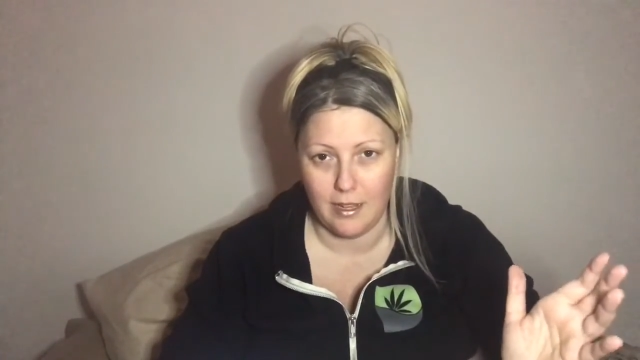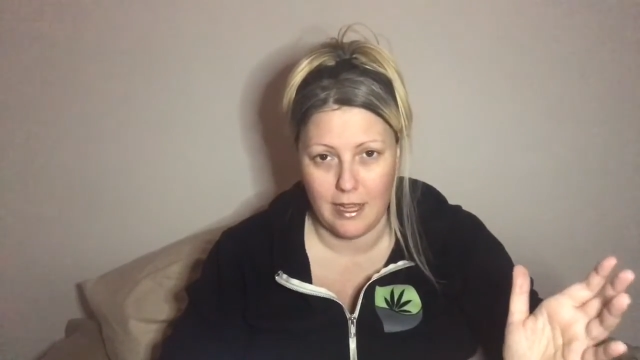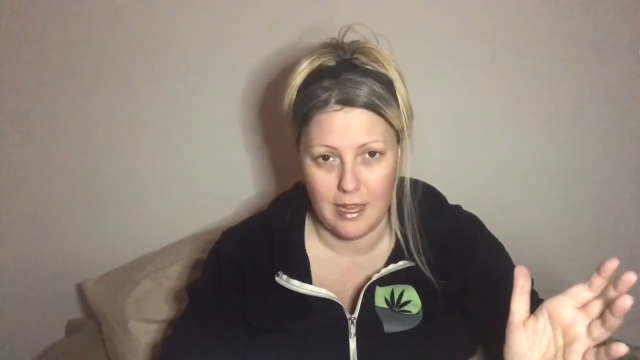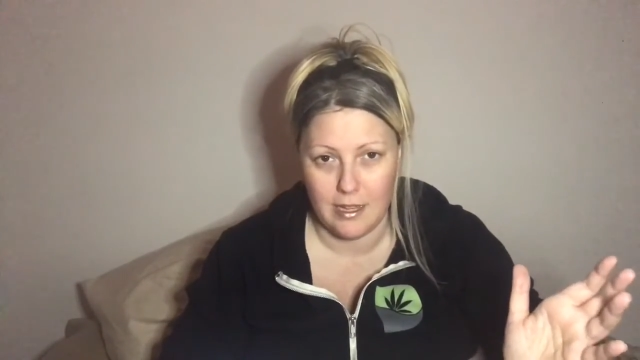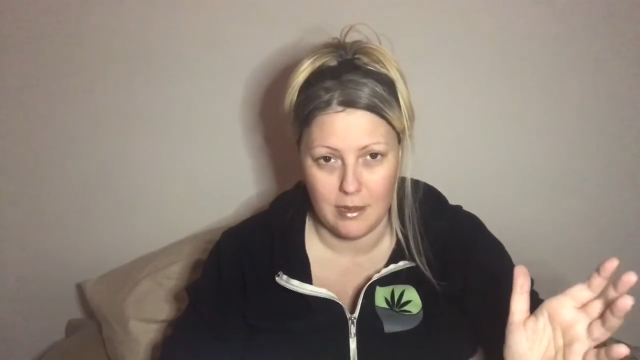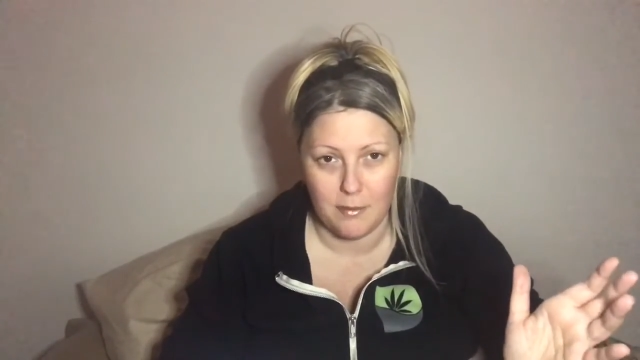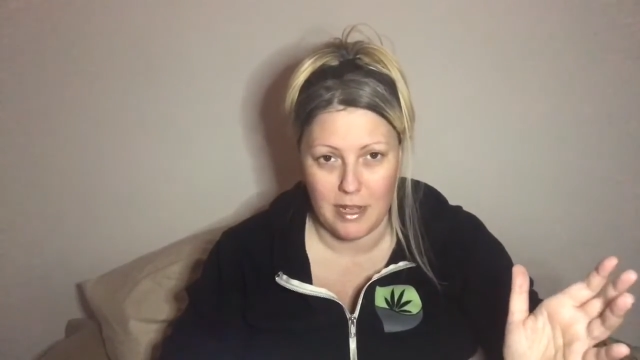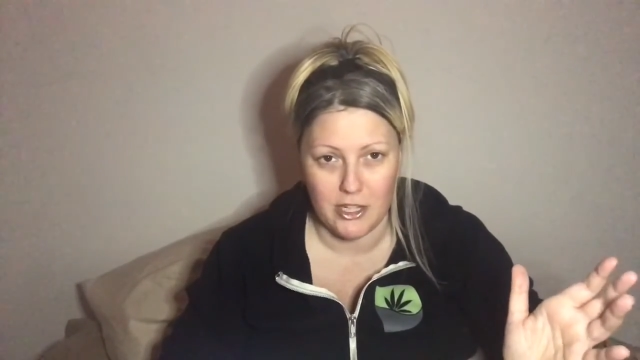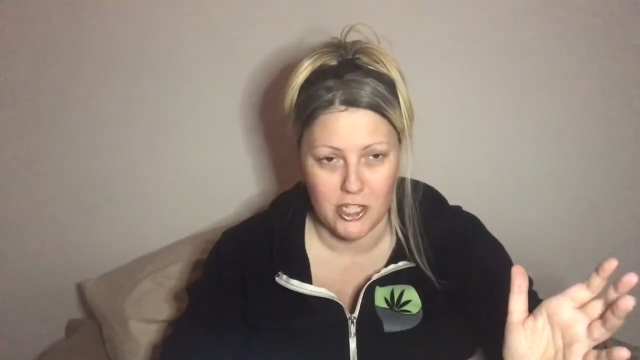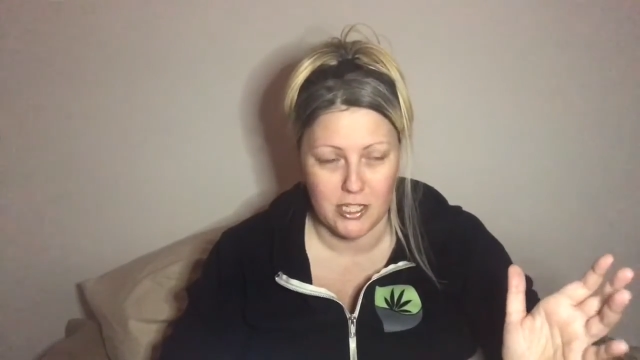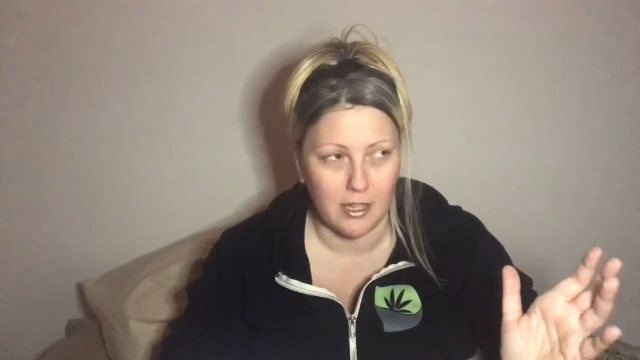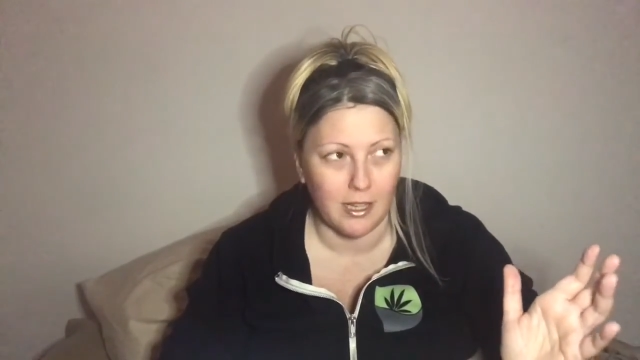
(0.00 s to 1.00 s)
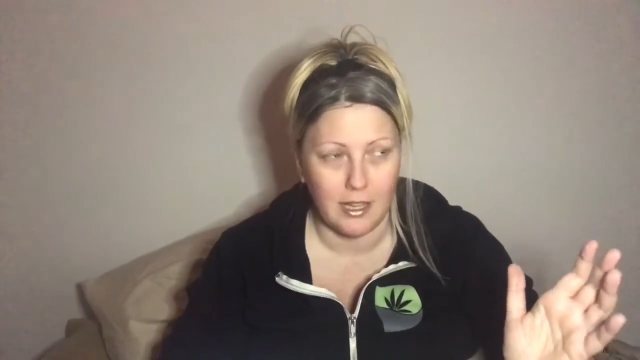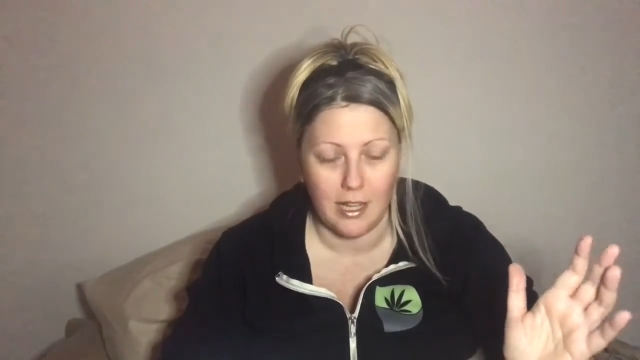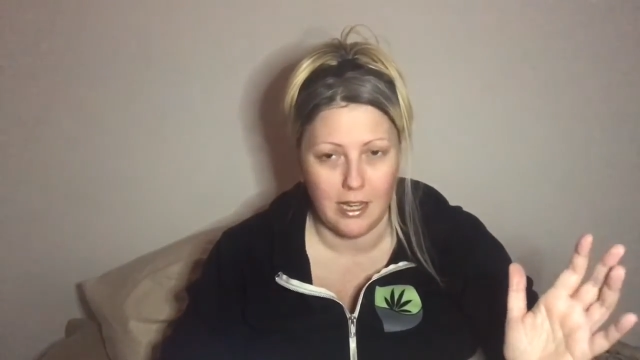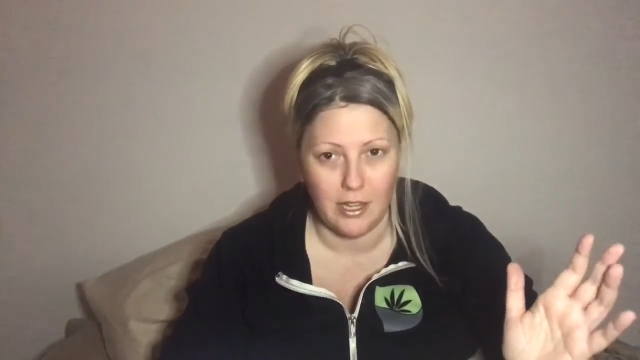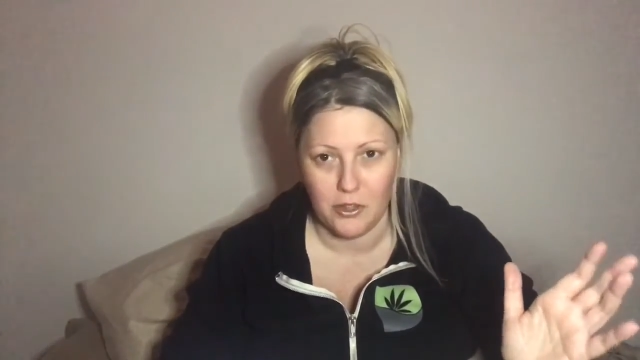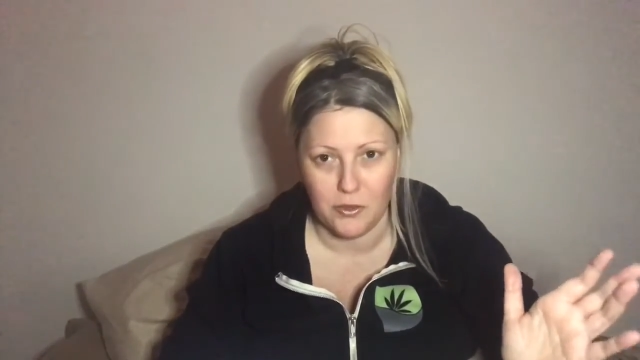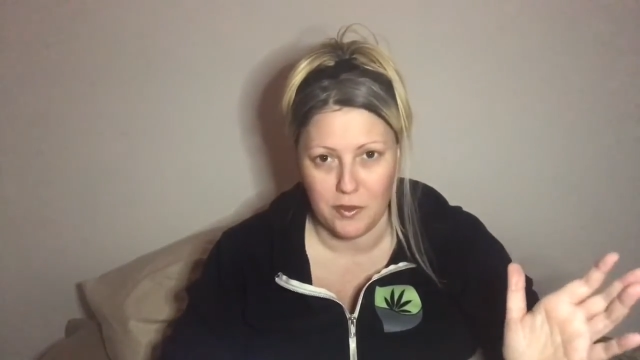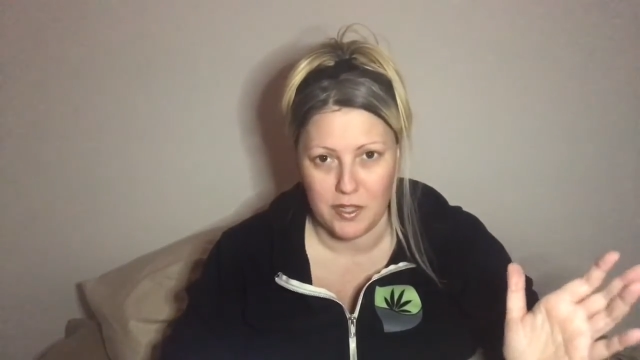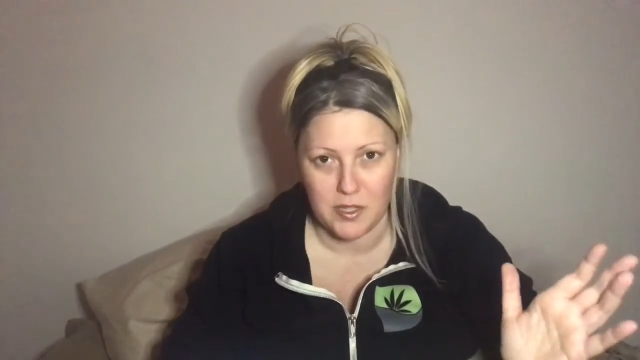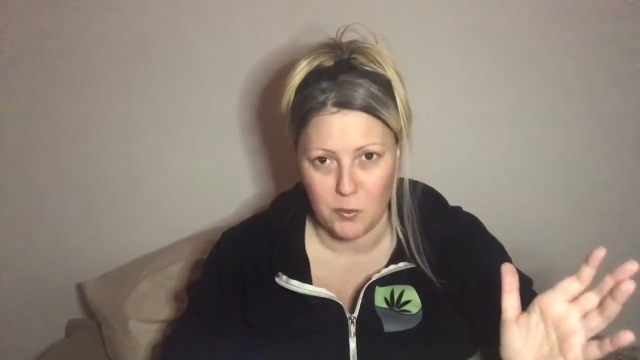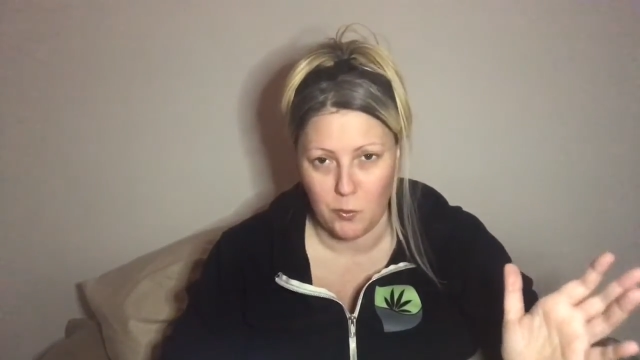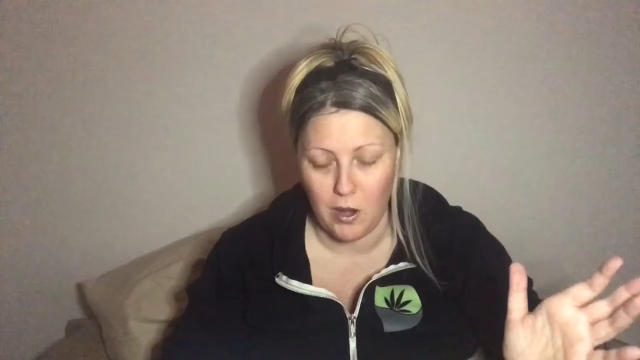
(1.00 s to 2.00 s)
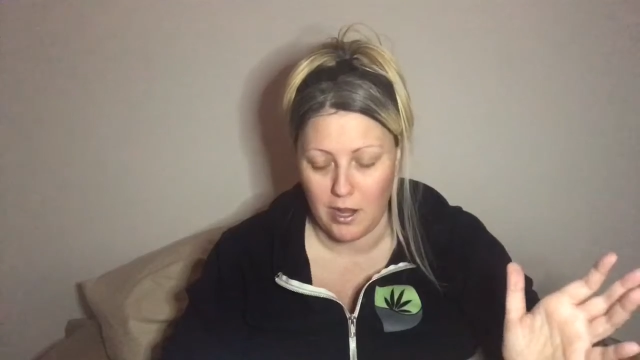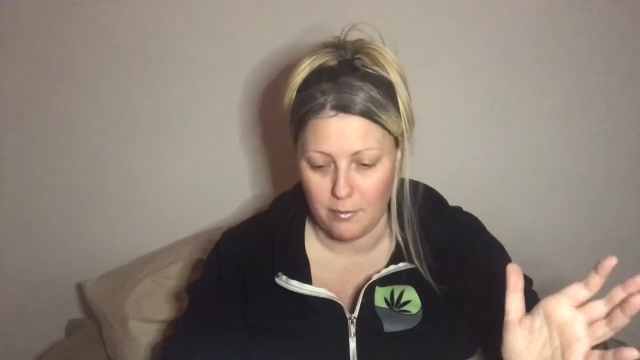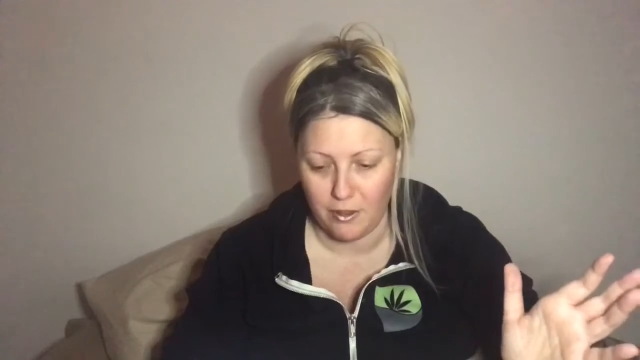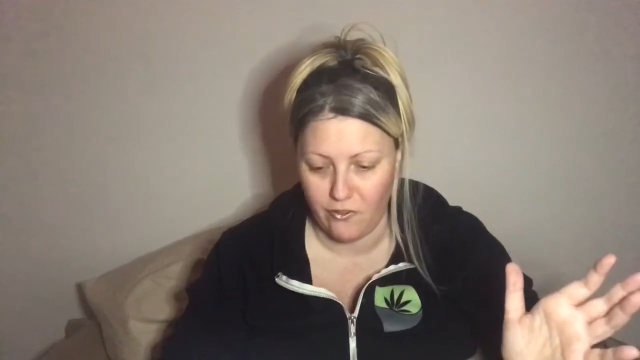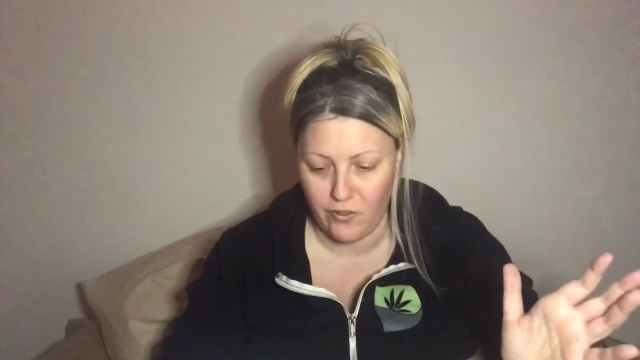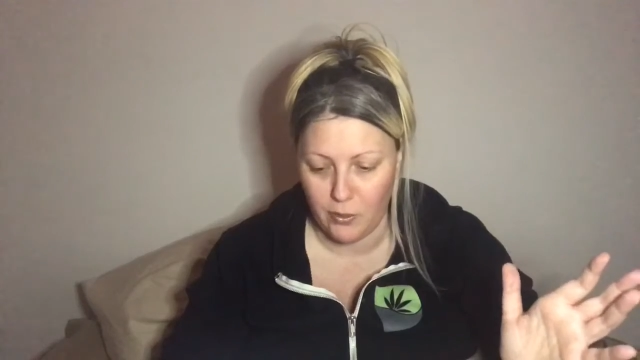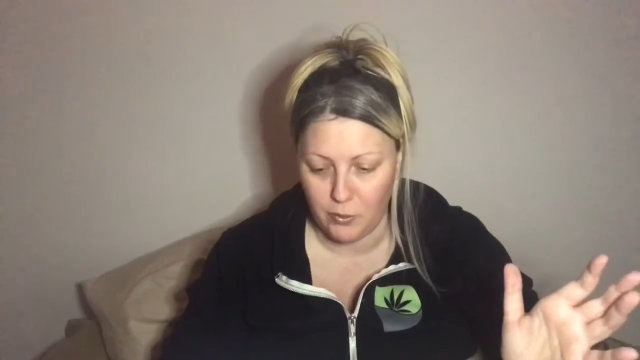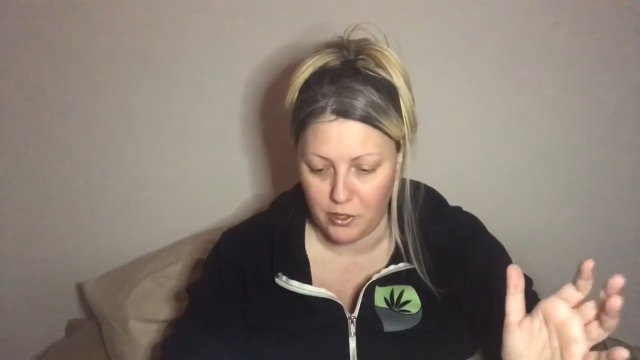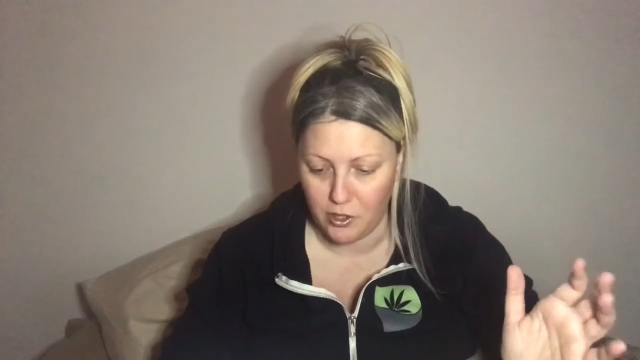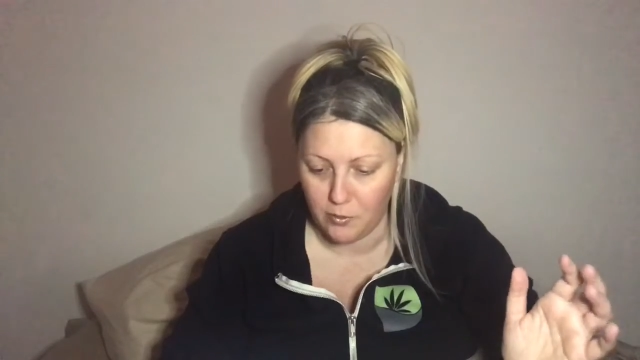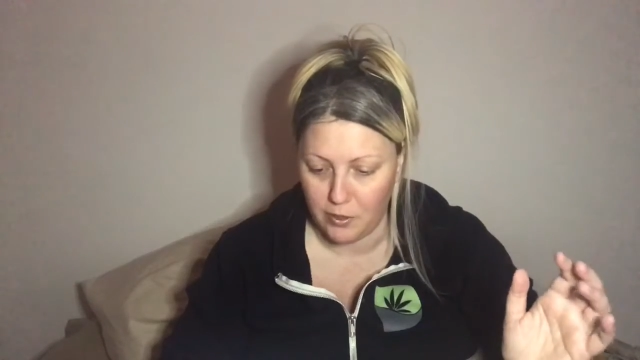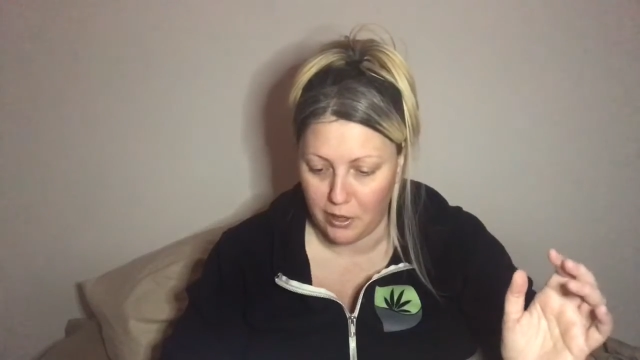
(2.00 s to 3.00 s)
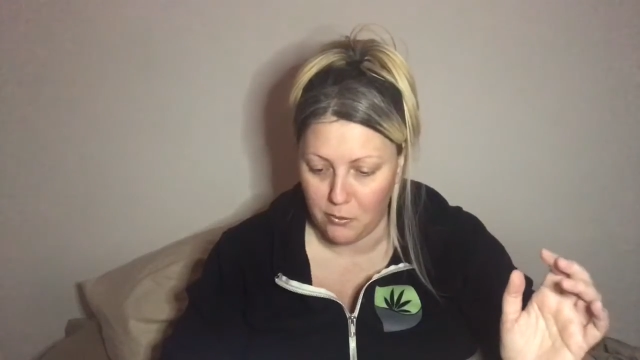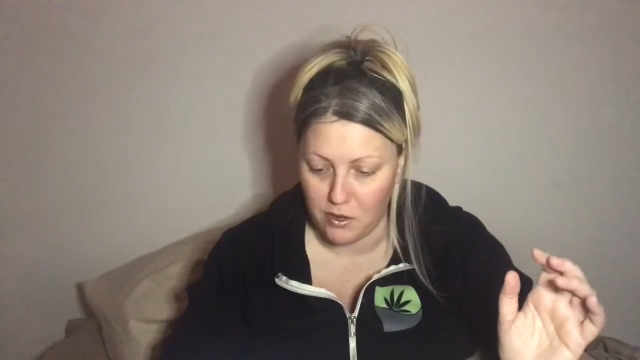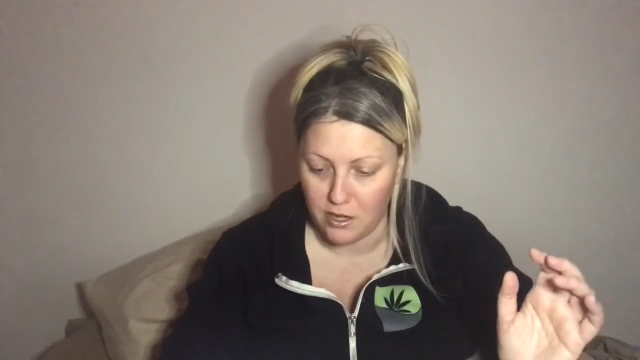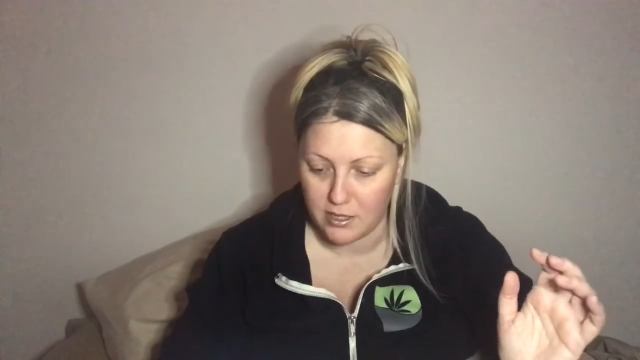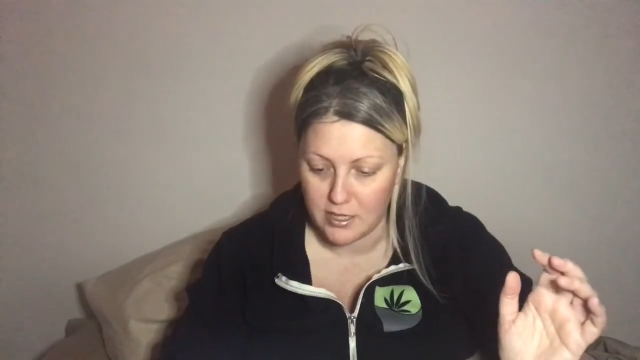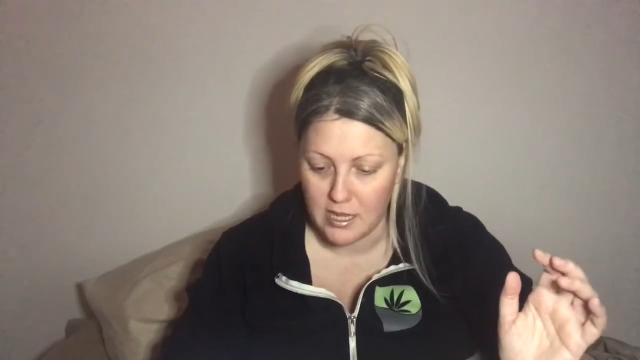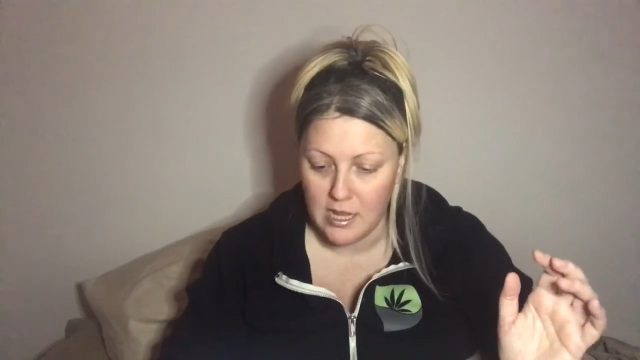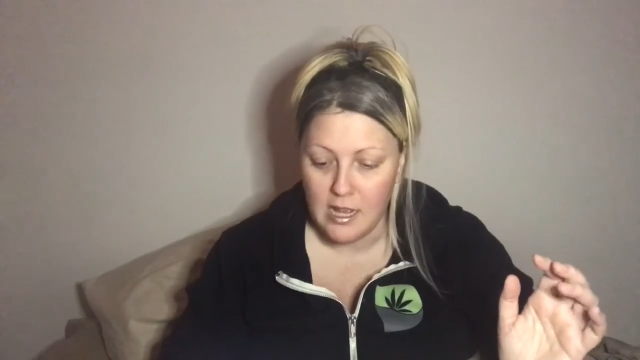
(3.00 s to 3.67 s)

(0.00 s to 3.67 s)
I can't imagine like any other reason why my feet would hurt when I walked.